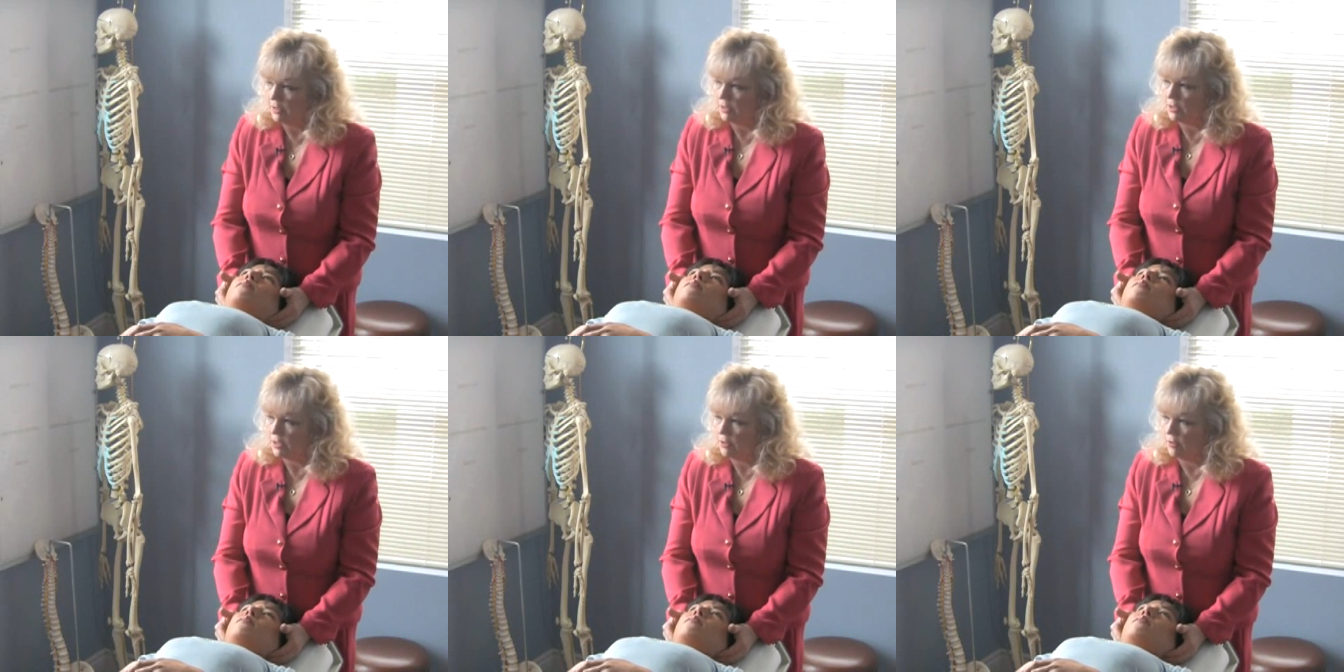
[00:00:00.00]
going to
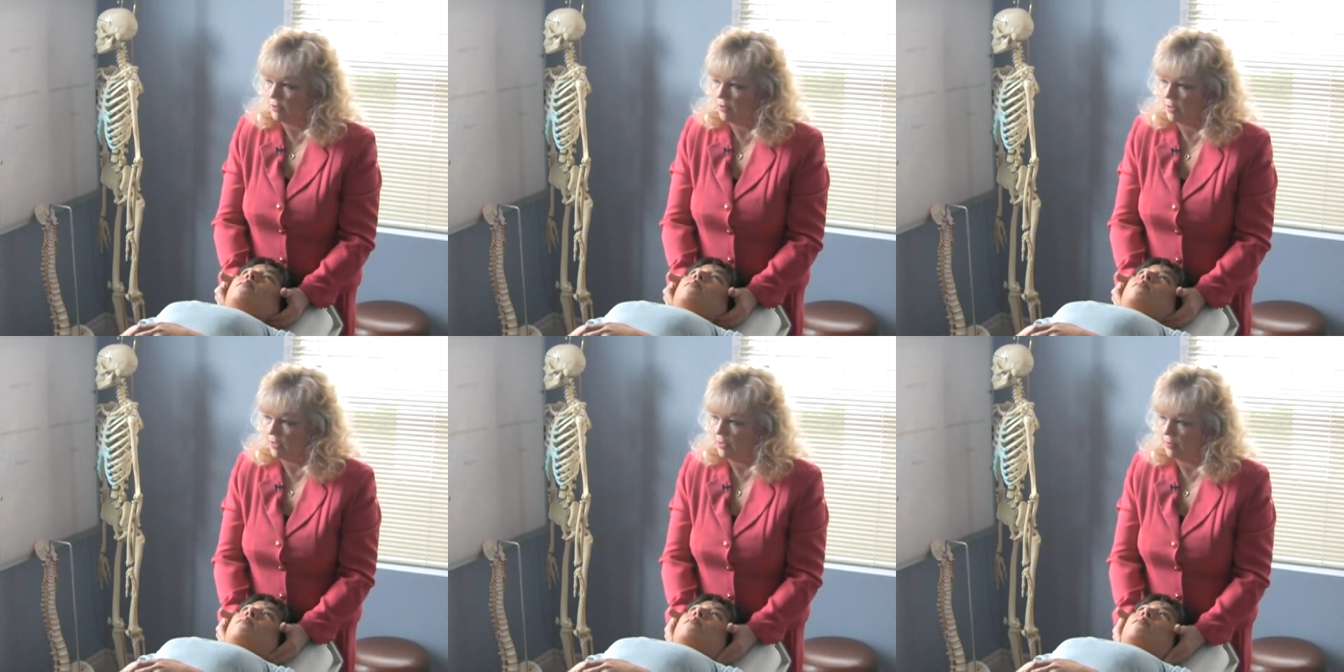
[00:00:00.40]

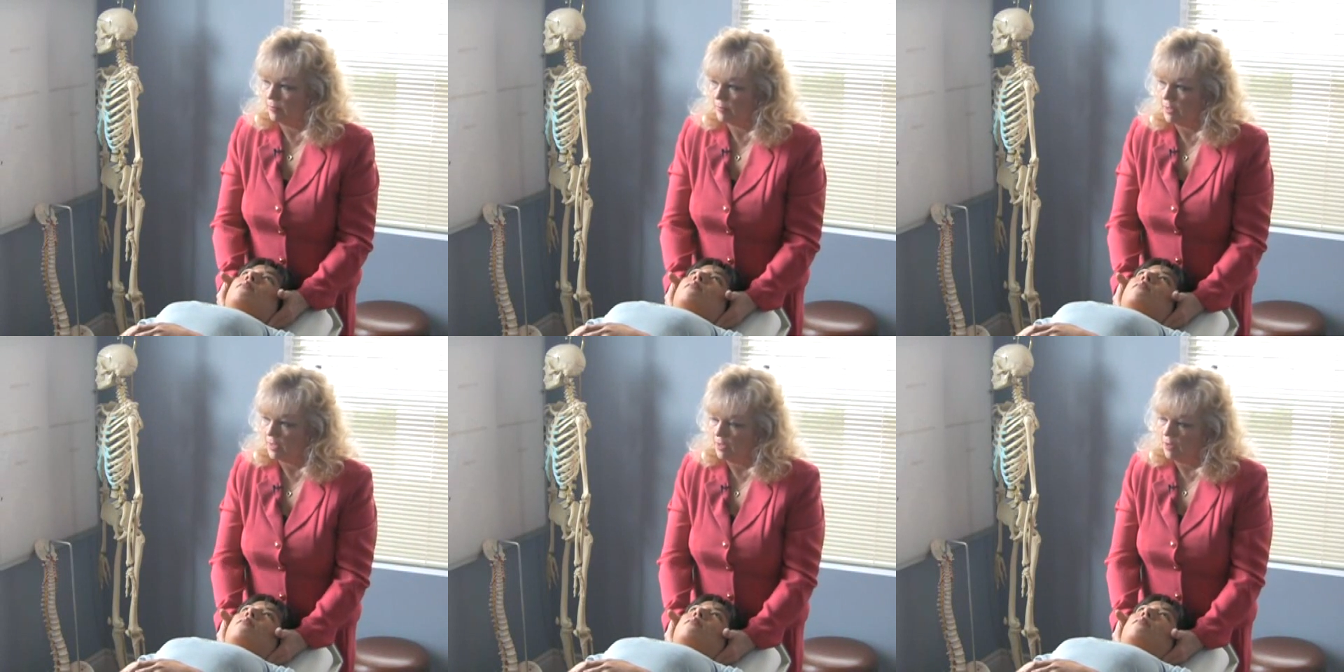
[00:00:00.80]

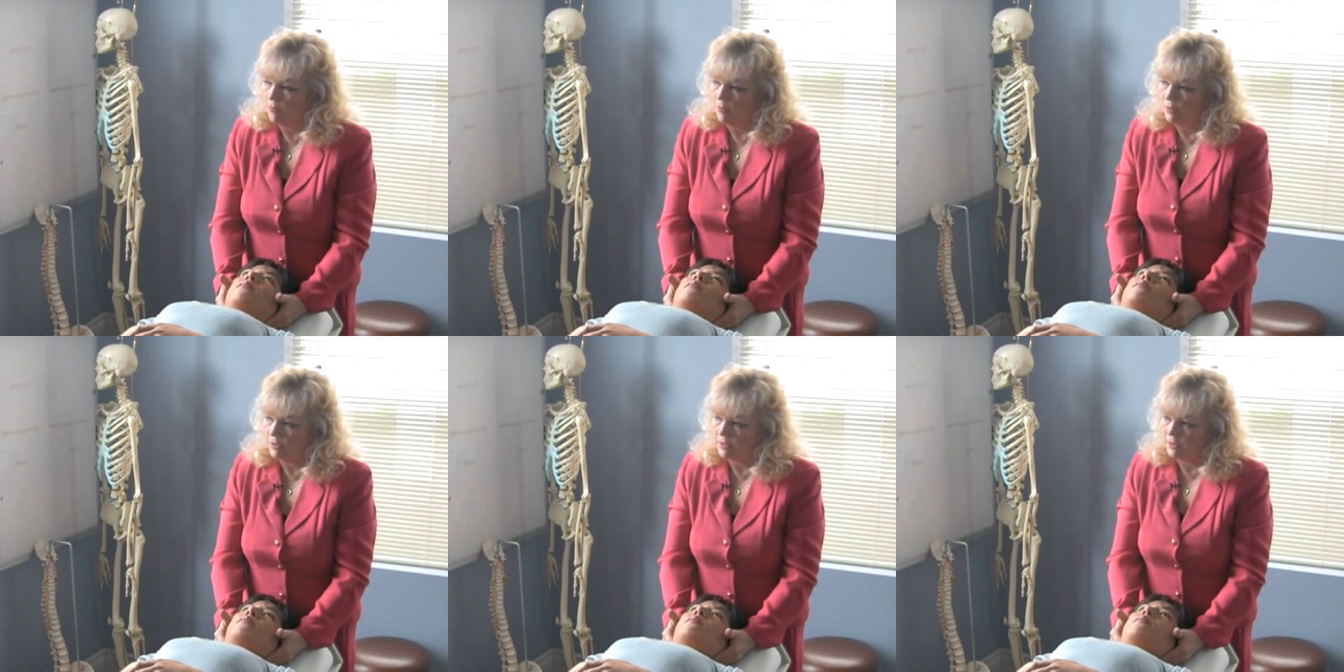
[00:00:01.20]
show
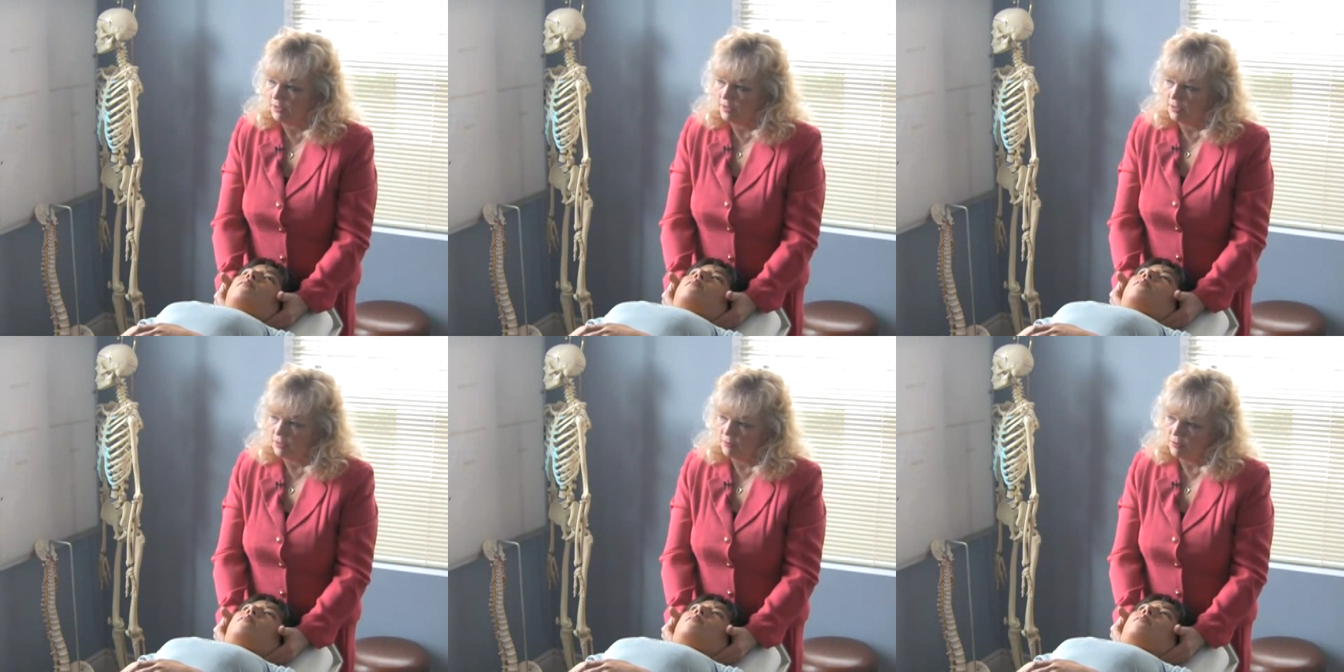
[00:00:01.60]
one of the
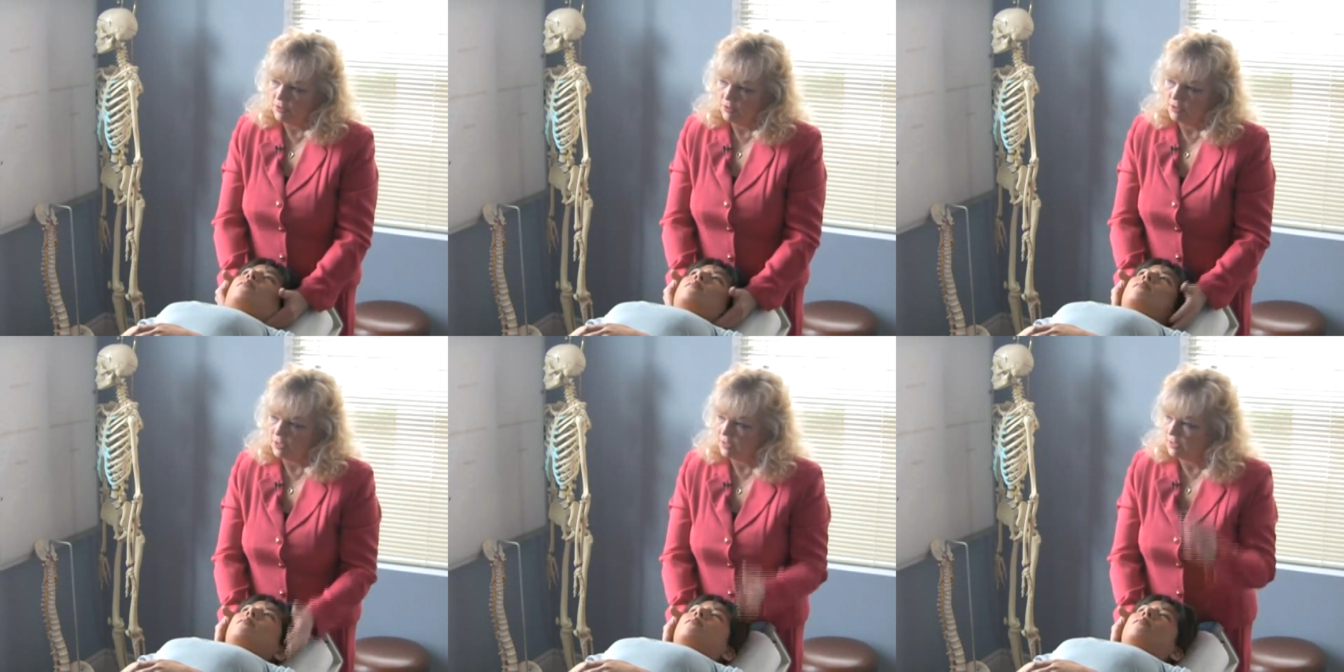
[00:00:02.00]
things when
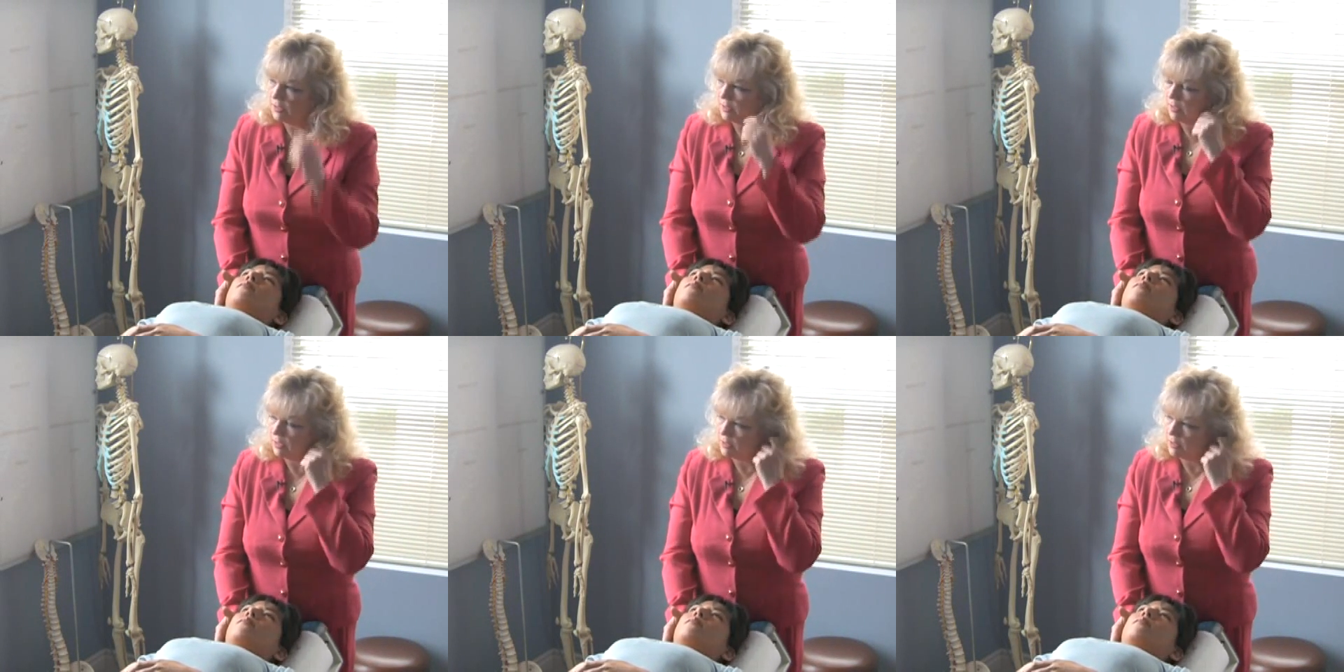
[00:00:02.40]
you're adjusting.